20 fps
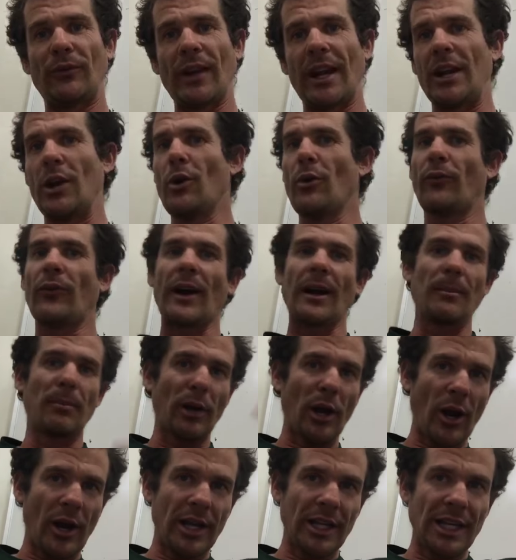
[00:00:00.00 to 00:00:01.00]
And he'll fucking
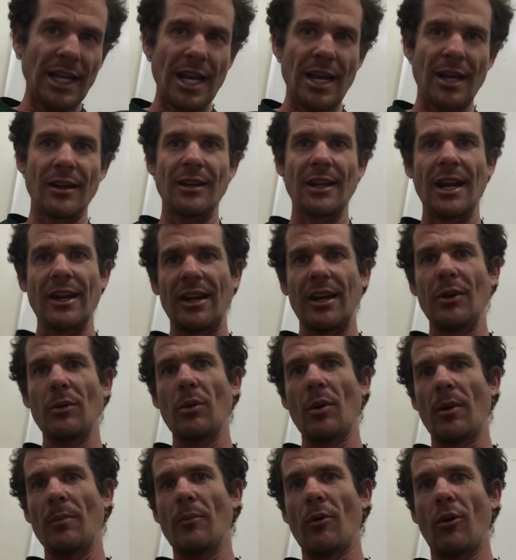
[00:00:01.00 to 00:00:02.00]
blow out again. And then he'll
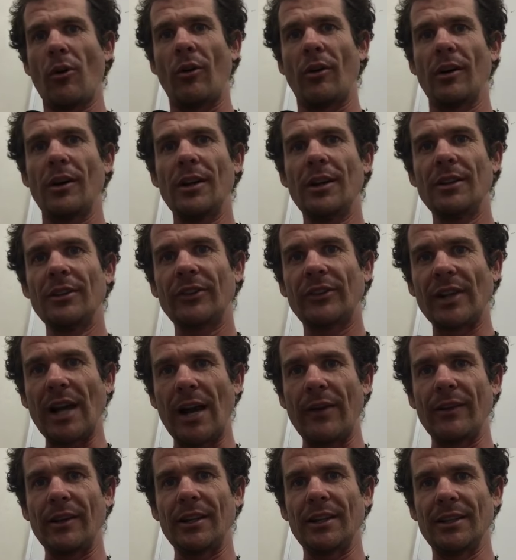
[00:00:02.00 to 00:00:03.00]
want more
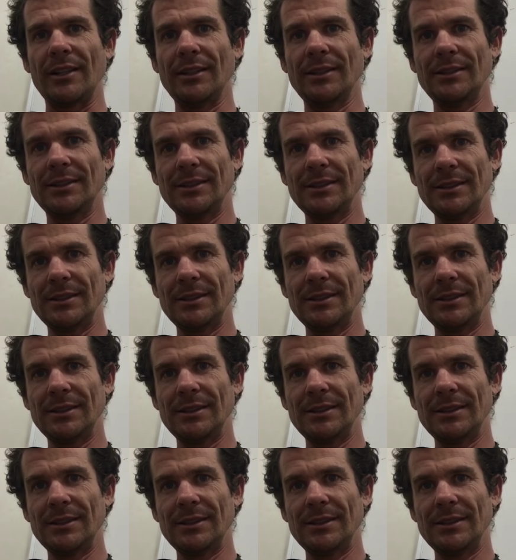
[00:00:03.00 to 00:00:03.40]
starving, you know?